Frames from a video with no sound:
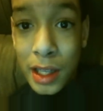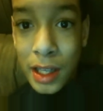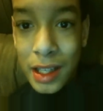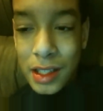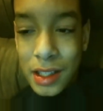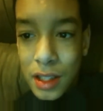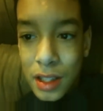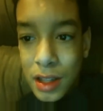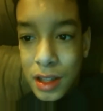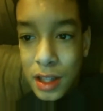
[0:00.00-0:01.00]
And, uh,
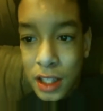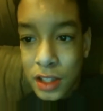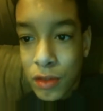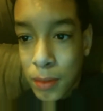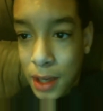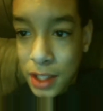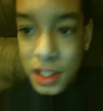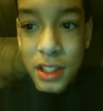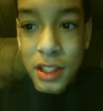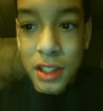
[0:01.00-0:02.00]
thanks for
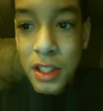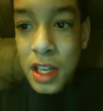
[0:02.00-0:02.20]
watching